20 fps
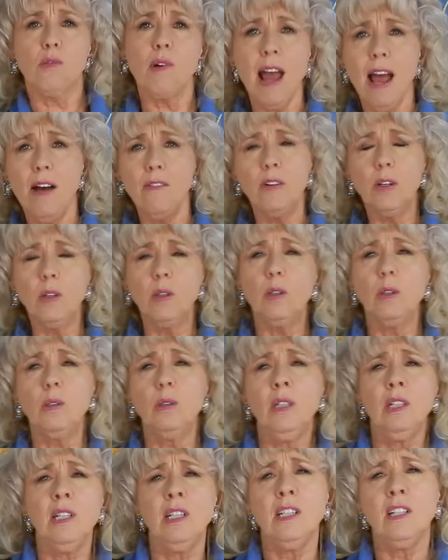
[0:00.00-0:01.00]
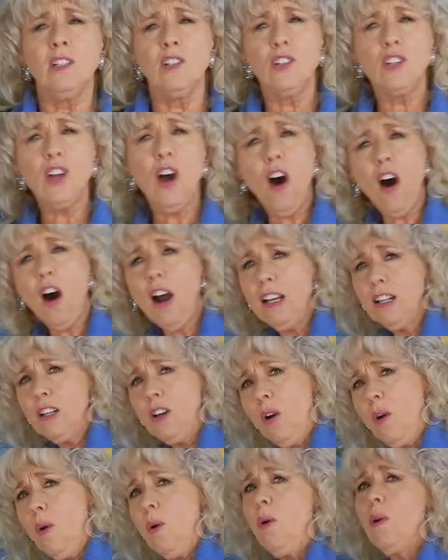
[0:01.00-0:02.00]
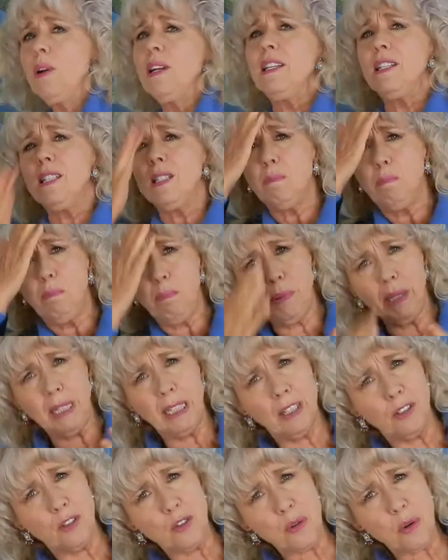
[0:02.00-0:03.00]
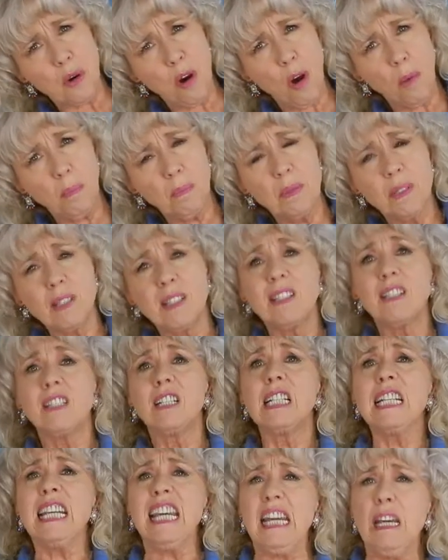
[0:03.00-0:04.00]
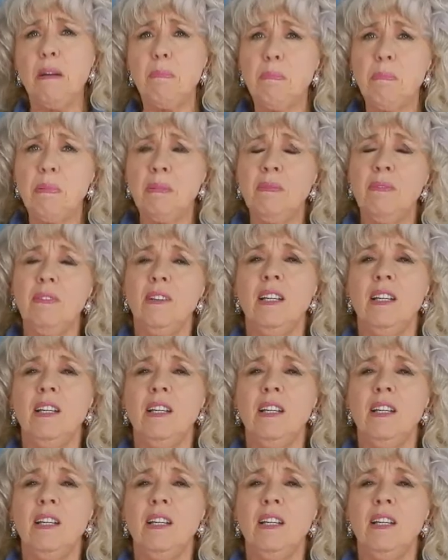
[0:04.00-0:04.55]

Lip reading: gravel, tight corners, big drops, steep,